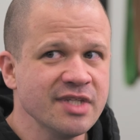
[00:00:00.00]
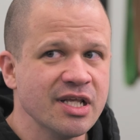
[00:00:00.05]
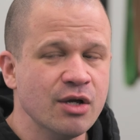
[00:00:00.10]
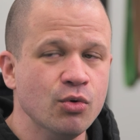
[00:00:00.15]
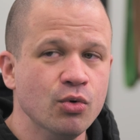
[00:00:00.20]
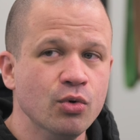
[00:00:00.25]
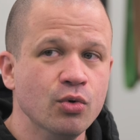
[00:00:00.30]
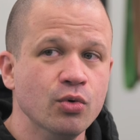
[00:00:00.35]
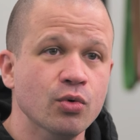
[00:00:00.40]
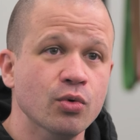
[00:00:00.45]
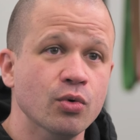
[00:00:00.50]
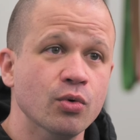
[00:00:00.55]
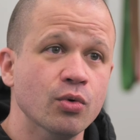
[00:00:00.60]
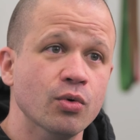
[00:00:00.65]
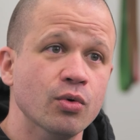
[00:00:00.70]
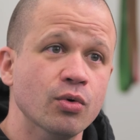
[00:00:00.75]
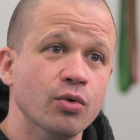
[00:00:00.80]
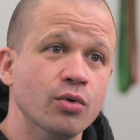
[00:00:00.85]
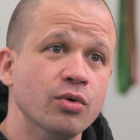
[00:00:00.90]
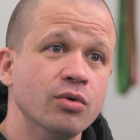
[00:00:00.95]

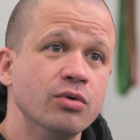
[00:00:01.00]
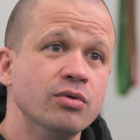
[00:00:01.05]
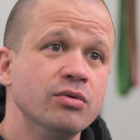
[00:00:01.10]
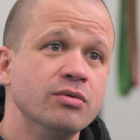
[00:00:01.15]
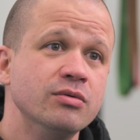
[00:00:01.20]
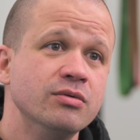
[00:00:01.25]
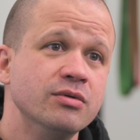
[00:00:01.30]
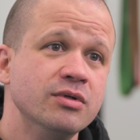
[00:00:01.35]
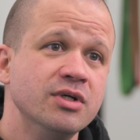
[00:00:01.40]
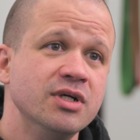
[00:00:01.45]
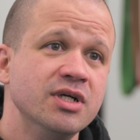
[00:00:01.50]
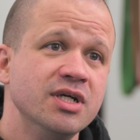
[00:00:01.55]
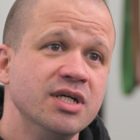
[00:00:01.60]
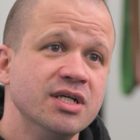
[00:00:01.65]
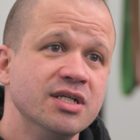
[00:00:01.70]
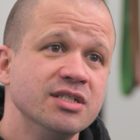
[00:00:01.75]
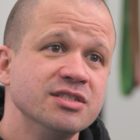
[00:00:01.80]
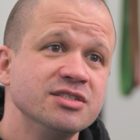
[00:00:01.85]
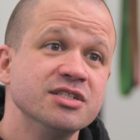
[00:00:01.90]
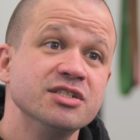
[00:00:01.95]
Ooh,
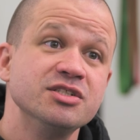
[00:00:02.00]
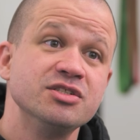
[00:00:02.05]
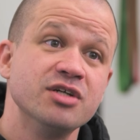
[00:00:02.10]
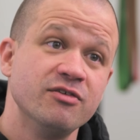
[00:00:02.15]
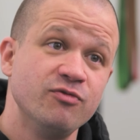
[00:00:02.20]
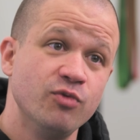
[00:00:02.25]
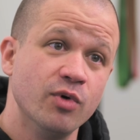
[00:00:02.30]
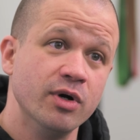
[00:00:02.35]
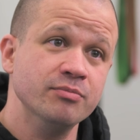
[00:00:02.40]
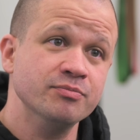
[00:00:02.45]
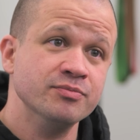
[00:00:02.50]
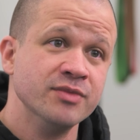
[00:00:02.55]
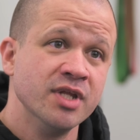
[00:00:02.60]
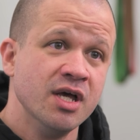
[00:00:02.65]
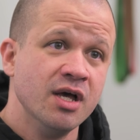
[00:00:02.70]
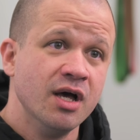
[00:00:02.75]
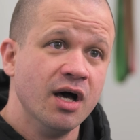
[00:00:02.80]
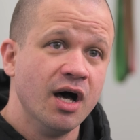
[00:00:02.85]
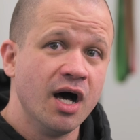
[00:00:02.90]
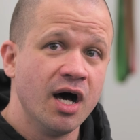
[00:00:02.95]
it's a tough one.
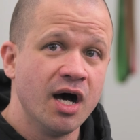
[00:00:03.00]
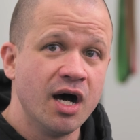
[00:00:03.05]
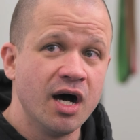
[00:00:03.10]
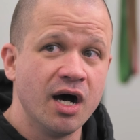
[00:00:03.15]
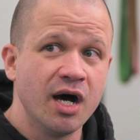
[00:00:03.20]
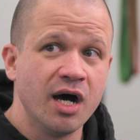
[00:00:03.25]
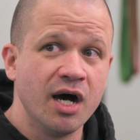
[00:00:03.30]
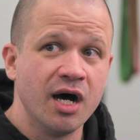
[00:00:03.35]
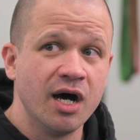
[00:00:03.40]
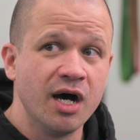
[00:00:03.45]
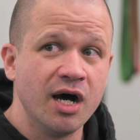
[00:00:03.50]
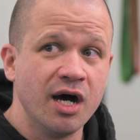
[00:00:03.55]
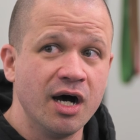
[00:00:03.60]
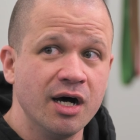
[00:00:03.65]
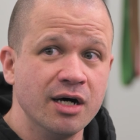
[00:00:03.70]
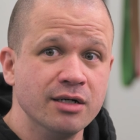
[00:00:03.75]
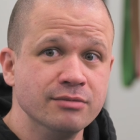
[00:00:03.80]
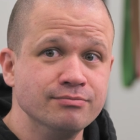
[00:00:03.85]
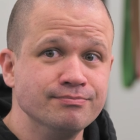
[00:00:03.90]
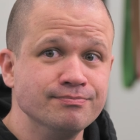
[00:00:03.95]

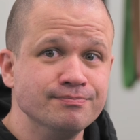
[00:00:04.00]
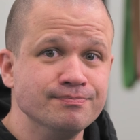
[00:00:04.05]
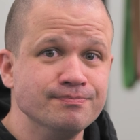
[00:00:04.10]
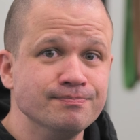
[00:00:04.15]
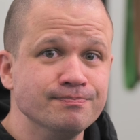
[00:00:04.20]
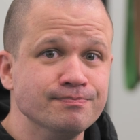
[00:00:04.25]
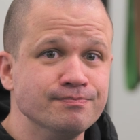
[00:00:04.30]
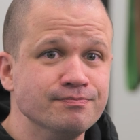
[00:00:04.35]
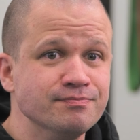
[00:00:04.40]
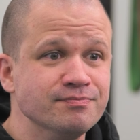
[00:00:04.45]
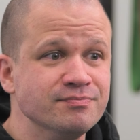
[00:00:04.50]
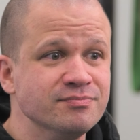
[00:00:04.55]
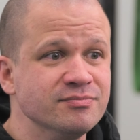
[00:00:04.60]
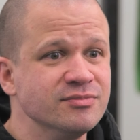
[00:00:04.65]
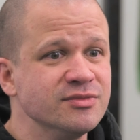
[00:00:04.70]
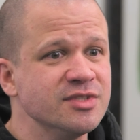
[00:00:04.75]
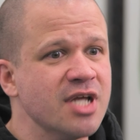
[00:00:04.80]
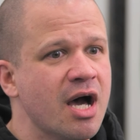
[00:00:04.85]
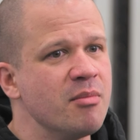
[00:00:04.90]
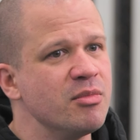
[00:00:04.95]

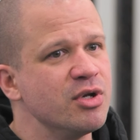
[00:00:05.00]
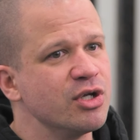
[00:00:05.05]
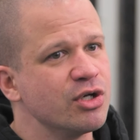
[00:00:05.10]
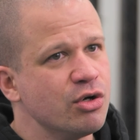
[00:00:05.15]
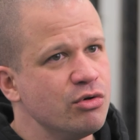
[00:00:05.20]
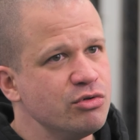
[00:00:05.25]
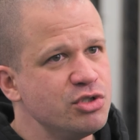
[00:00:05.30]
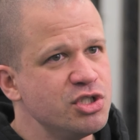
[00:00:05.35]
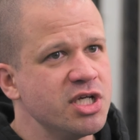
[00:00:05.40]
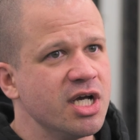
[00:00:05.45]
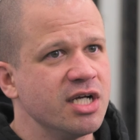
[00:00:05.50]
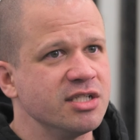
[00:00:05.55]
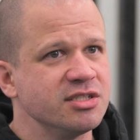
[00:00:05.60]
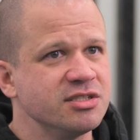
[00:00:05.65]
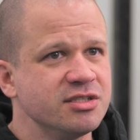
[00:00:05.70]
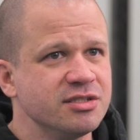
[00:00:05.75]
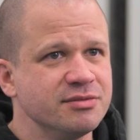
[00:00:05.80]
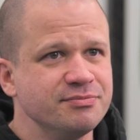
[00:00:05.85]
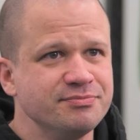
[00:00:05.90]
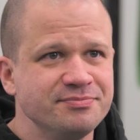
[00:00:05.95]
I'm gonna go
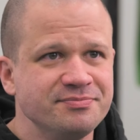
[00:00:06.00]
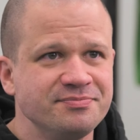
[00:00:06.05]
chest.